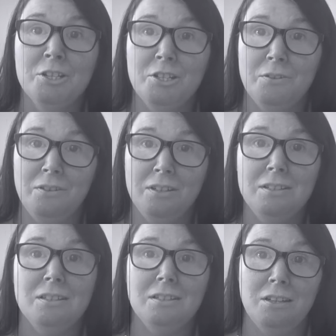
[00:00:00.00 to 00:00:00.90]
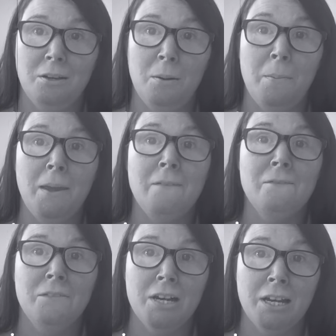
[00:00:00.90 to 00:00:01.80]
So this is gonna be
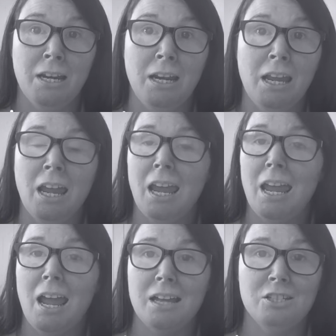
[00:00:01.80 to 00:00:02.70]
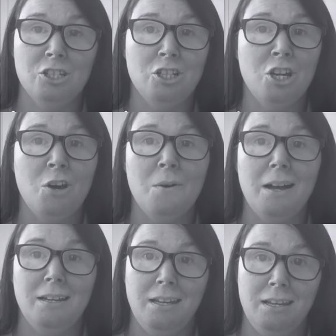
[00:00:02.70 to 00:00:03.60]
funny. He has no
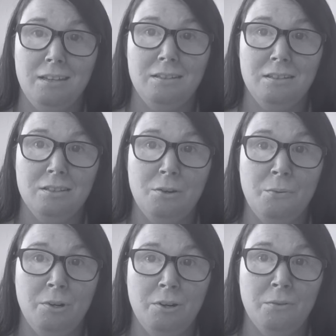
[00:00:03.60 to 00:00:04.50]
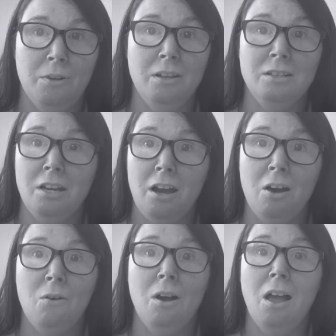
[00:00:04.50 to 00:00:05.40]
idea this is going on. And
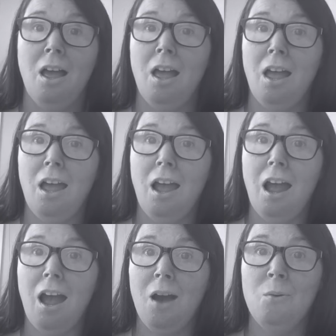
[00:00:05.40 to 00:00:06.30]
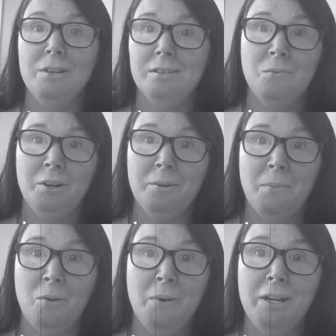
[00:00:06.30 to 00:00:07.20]
y'all, I wasn't wearing
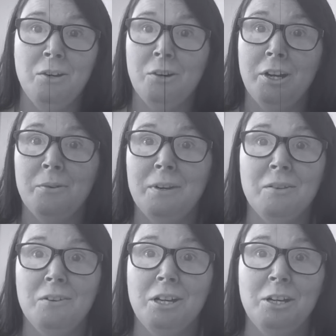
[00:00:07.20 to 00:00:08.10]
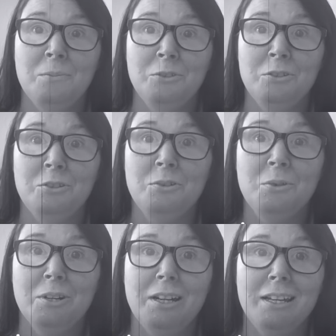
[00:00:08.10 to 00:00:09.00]
my wedding ring whenever he come through the
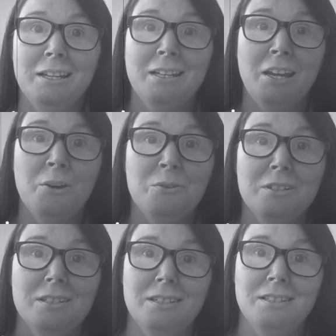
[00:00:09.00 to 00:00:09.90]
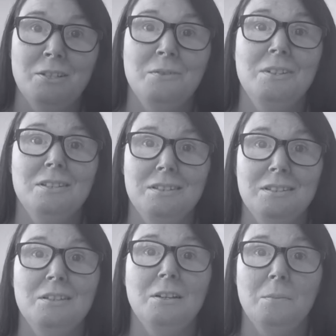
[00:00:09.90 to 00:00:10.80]
door and he didn't notice it. So this
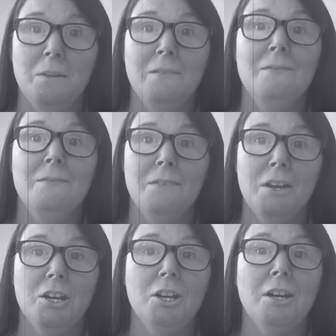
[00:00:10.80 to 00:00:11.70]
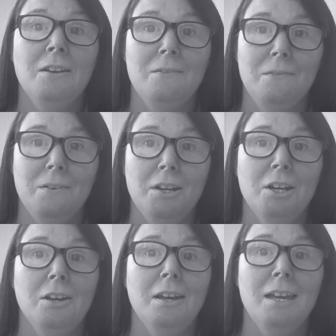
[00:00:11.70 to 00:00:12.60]
is gonna be very,
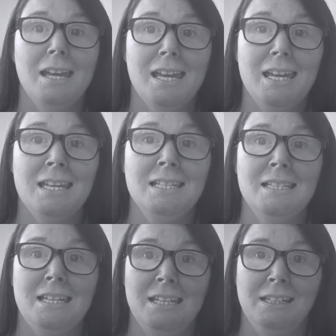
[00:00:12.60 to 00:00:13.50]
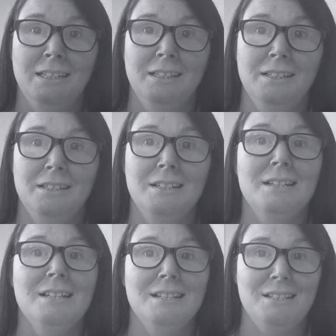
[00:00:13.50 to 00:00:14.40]
very easy.
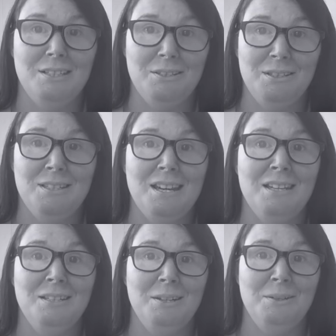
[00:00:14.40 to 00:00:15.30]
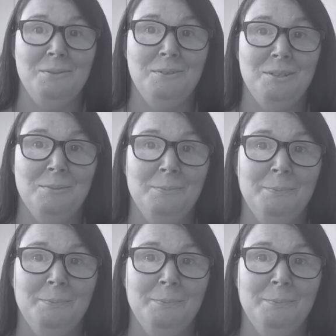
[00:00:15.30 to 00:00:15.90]
So stay tuned.